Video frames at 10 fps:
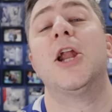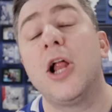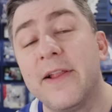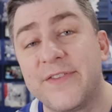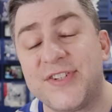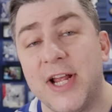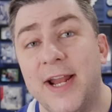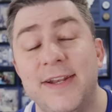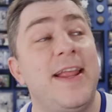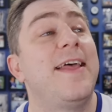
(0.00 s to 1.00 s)
And all of a
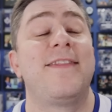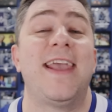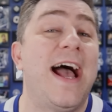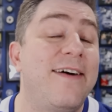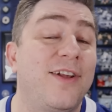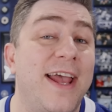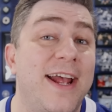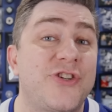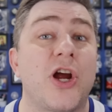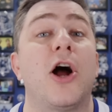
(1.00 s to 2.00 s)
sudden, the
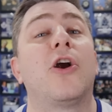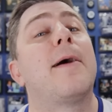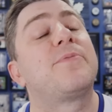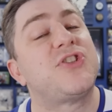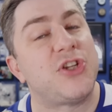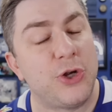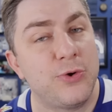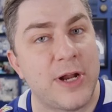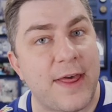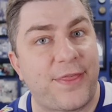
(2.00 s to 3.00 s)
Avalanche are up
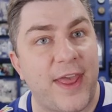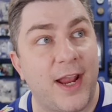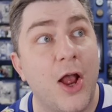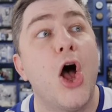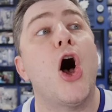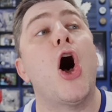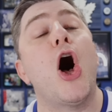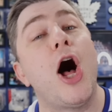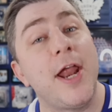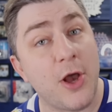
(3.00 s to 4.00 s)
2 0
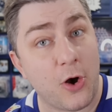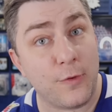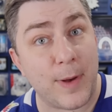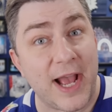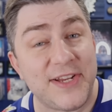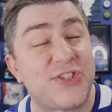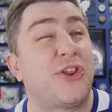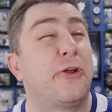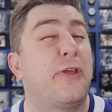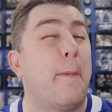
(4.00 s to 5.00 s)
on home ice.
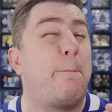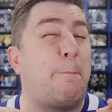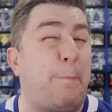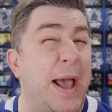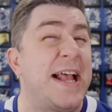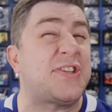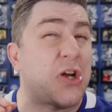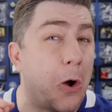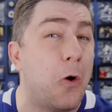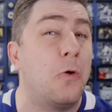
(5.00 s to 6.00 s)
They're the
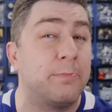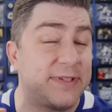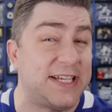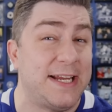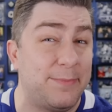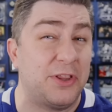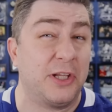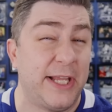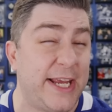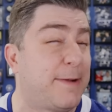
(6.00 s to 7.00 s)
best home team in
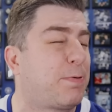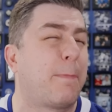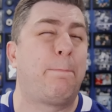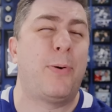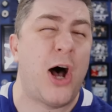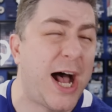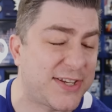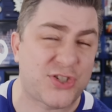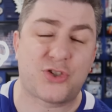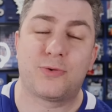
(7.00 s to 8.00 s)
the league.
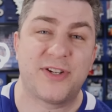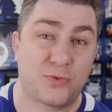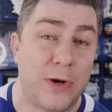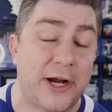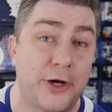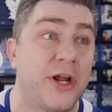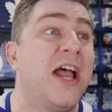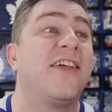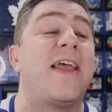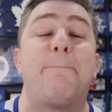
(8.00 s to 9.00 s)
Preposterous record.
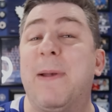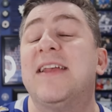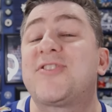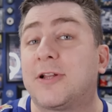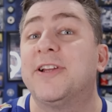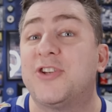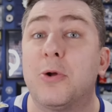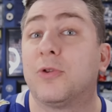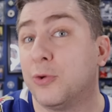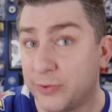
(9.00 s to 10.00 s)
They basically
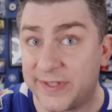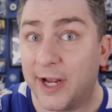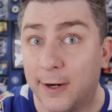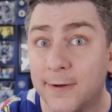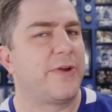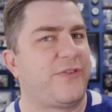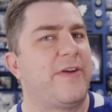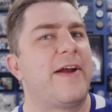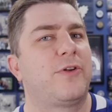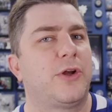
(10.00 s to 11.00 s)
don't lose there. So if
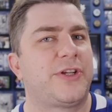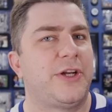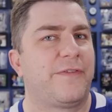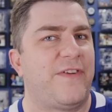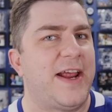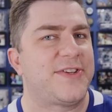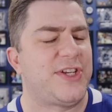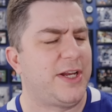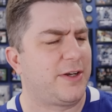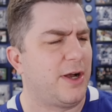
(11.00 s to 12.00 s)
you ever looked at your
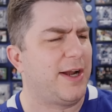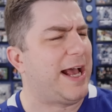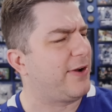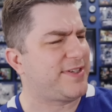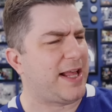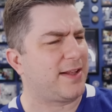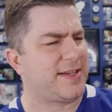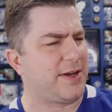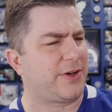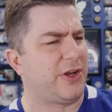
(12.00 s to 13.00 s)
fantasy and gone, how does
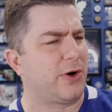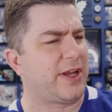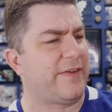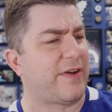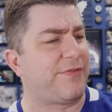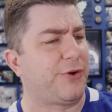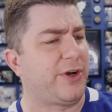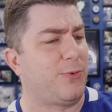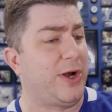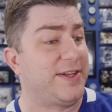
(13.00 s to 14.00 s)
Alexander Georgiev have
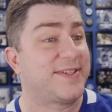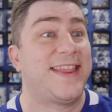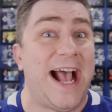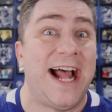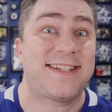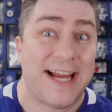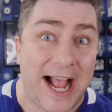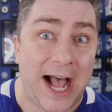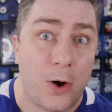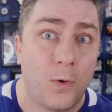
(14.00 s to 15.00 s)
30 wins? That's
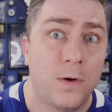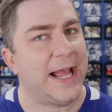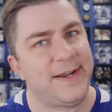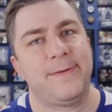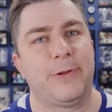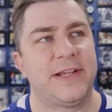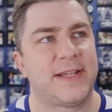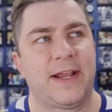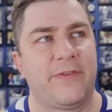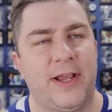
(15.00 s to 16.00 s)
how. That and he plays
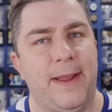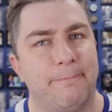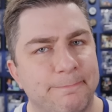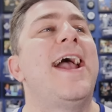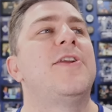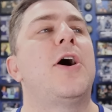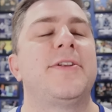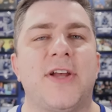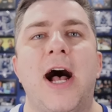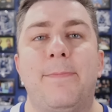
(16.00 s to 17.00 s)
like every game. And
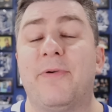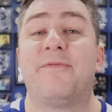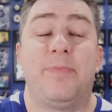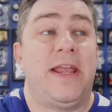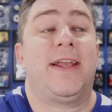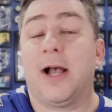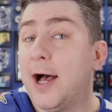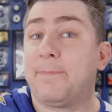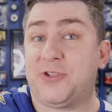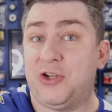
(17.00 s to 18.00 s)
on top of being
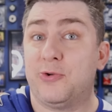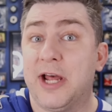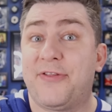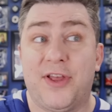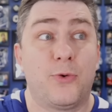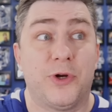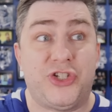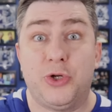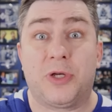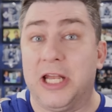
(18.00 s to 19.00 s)
up to nothing,
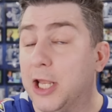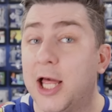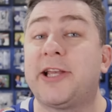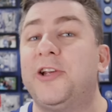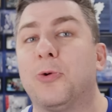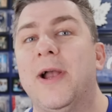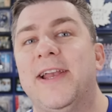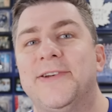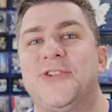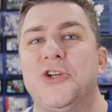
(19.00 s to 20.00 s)
which you can luck your
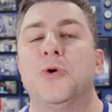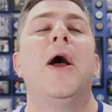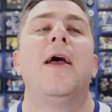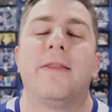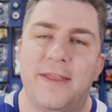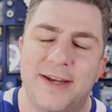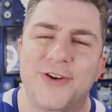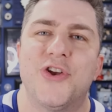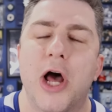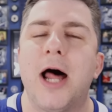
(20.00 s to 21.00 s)
way into, they
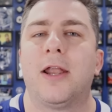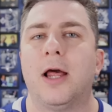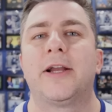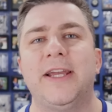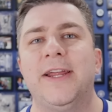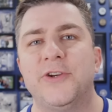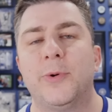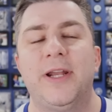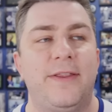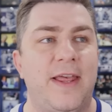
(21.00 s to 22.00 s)
did not luck into it.